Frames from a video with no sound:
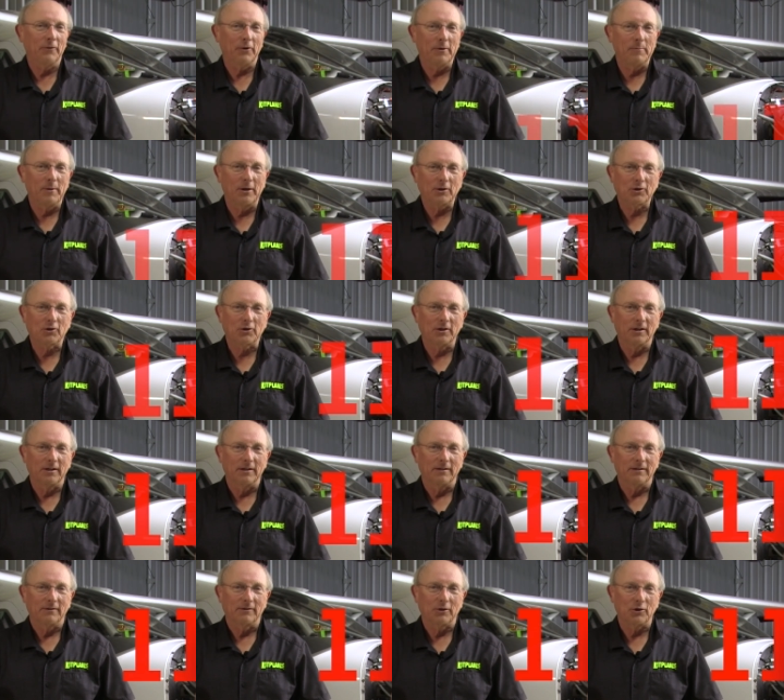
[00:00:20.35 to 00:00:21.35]
very much
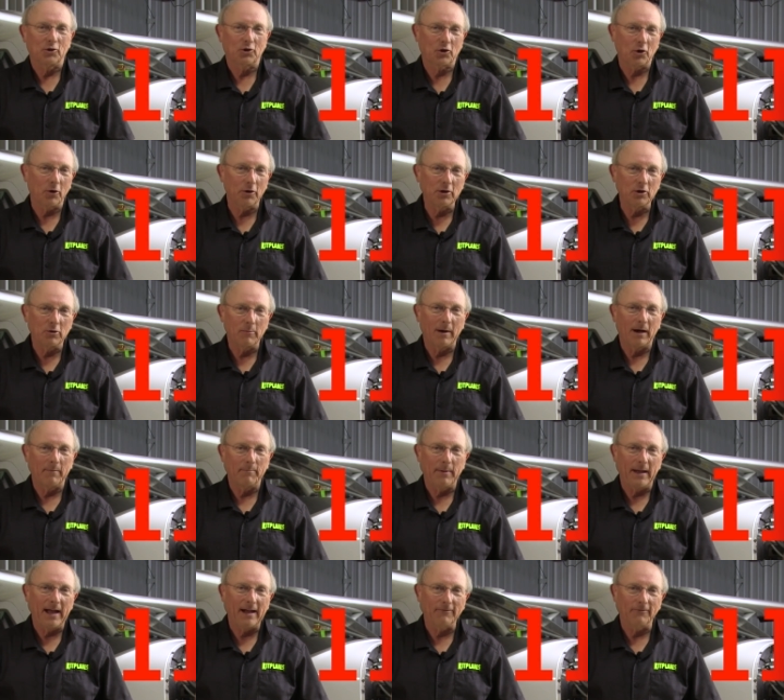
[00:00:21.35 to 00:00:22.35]
to show you about
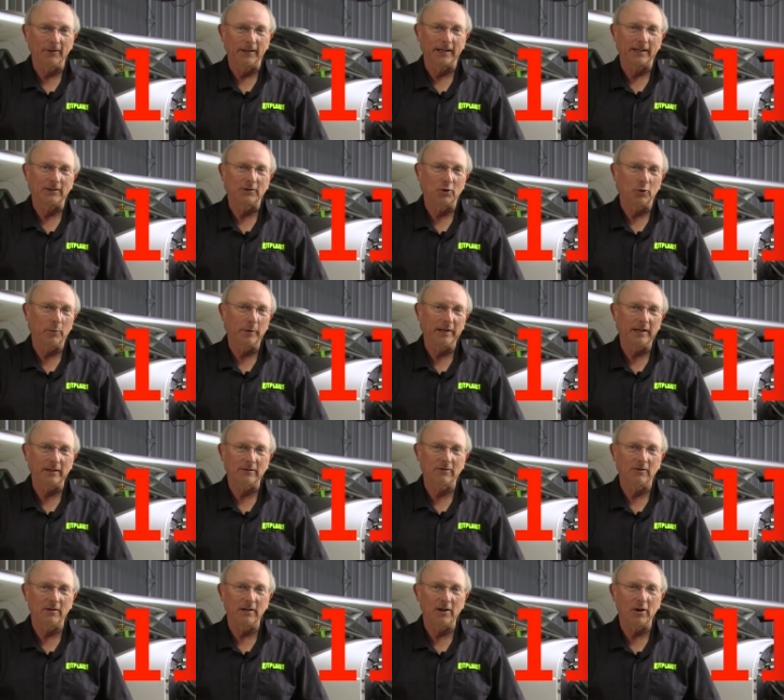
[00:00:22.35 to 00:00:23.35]
baffling until we get
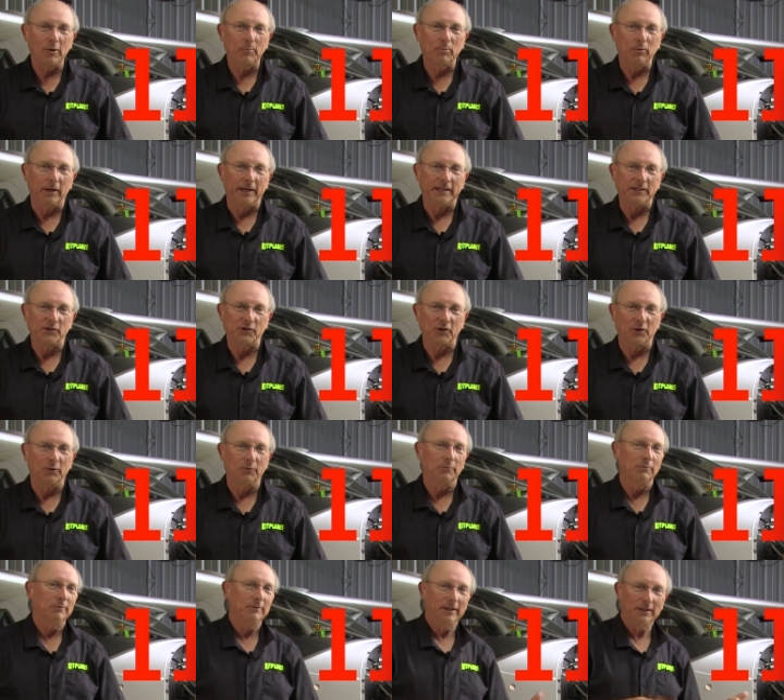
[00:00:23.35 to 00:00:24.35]
to the airplane,
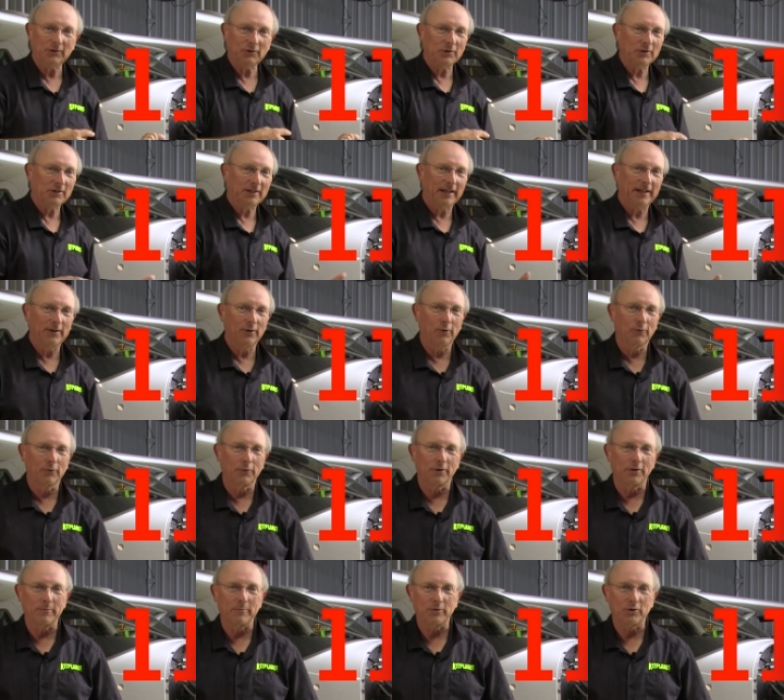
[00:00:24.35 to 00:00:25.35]
so let's just head over
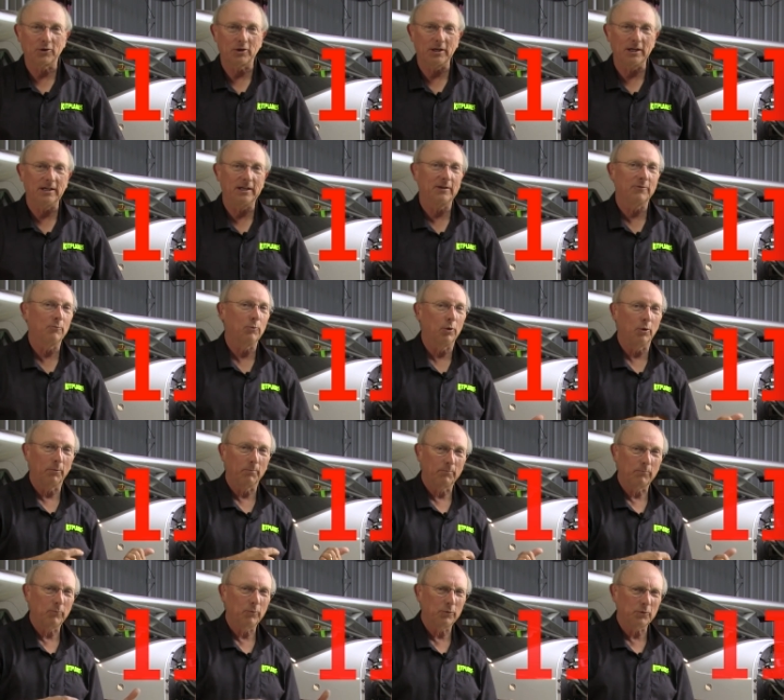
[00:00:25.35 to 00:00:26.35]
to the machine and
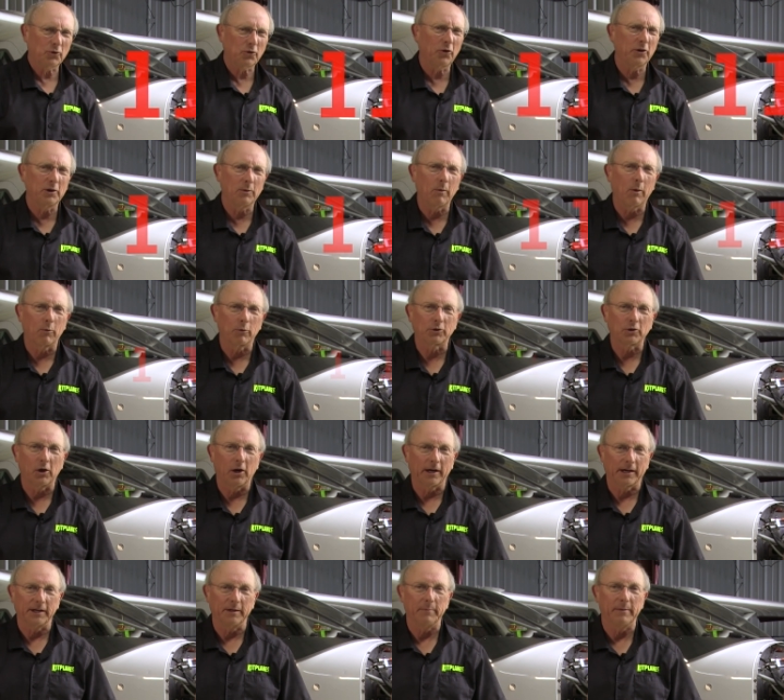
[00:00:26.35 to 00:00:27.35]
we'll show you what we're
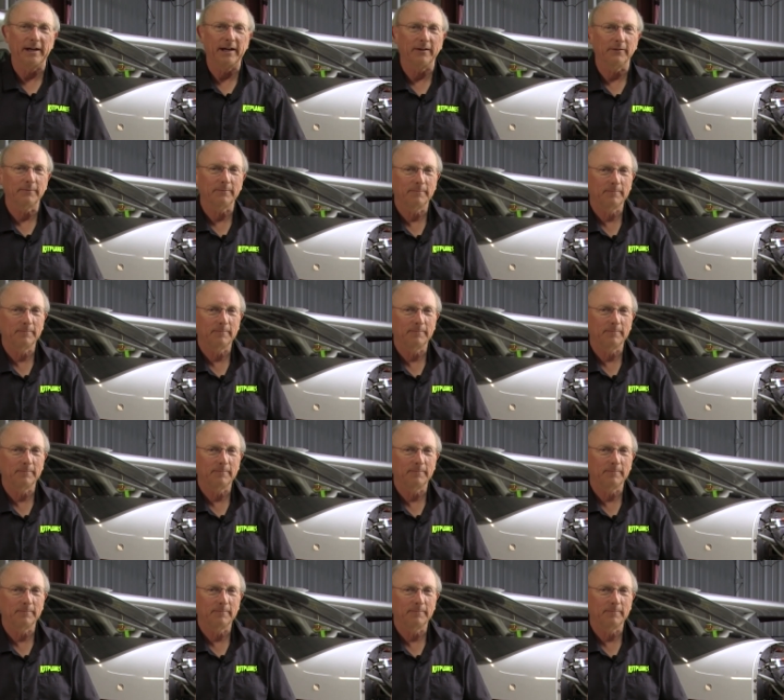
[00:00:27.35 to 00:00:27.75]
talking about.